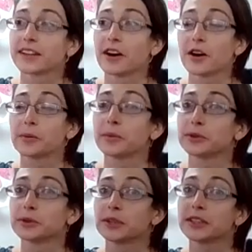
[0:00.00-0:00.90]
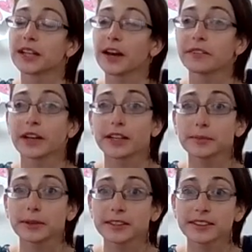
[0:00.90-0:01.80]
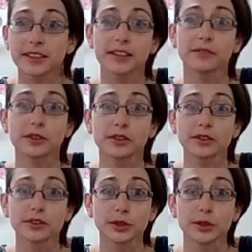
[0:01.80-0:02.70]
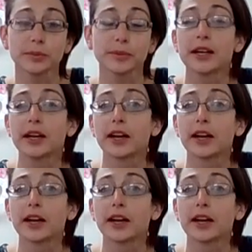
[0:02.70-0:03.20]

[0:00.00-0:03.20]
So we didn't have anybody sign up for the Zoom.